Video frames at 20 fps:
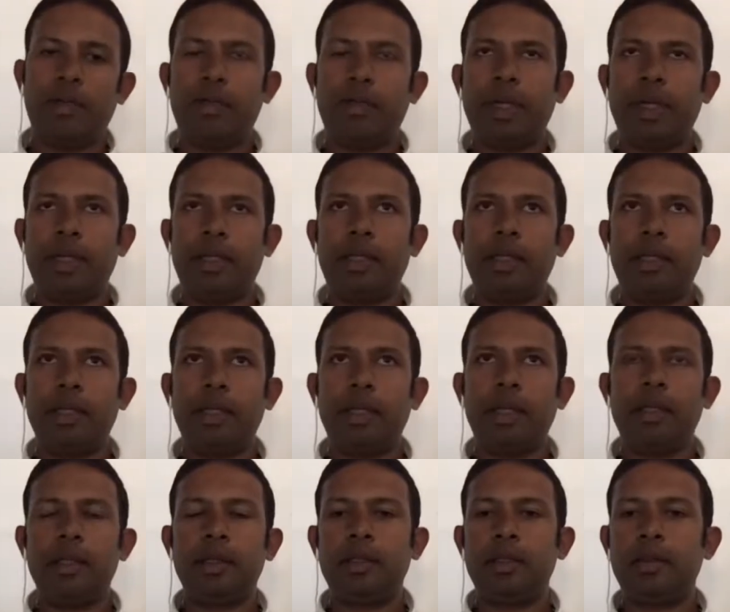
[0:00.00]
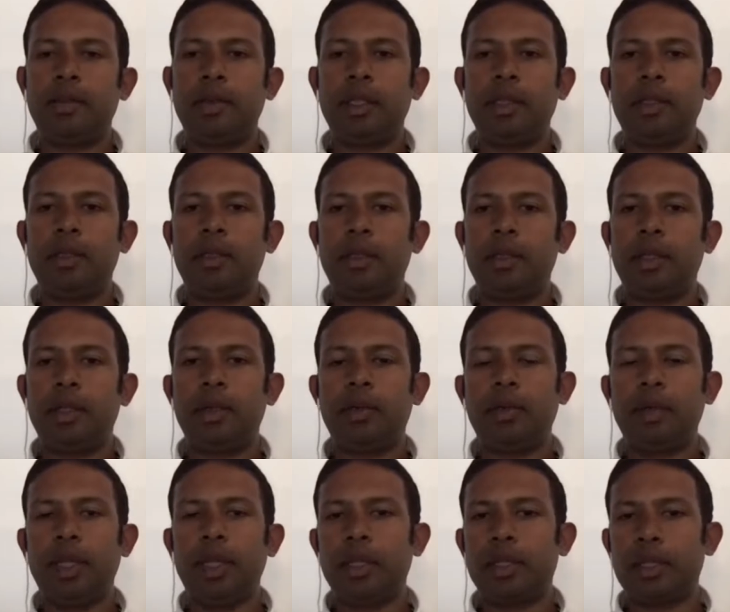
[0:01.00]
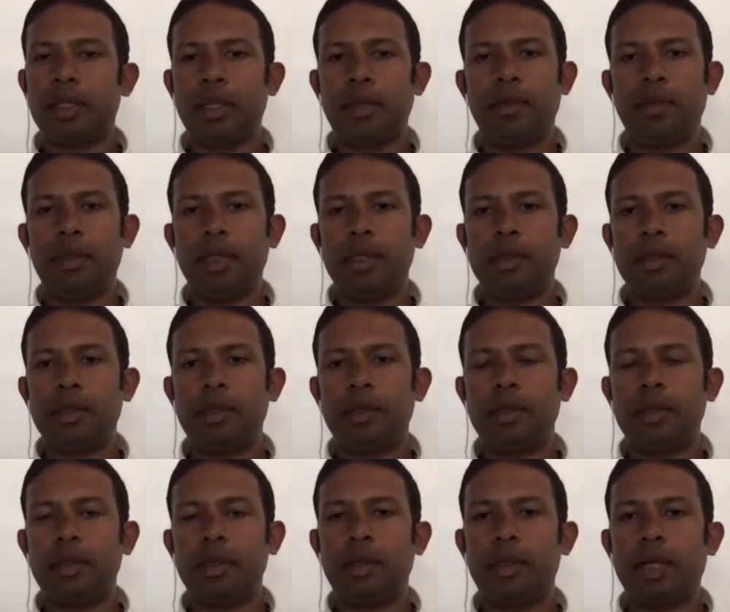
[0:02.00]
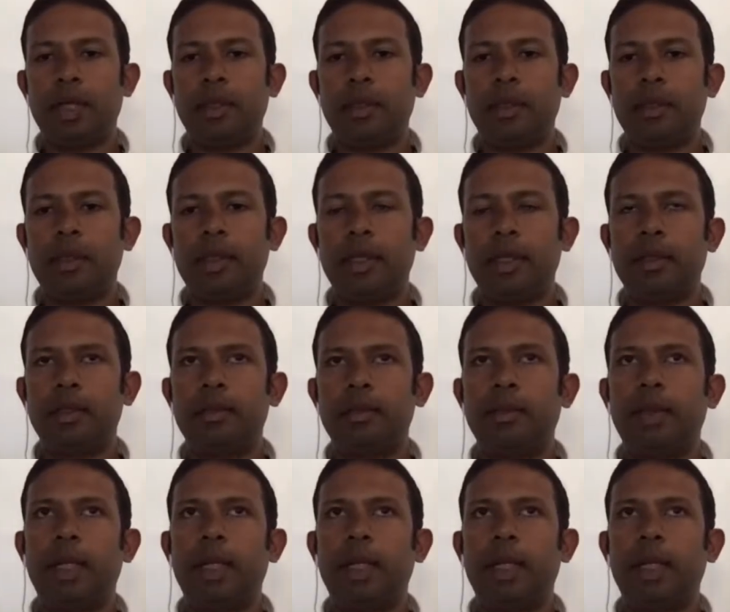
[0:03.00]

rental yields you will achieve decent rental yields.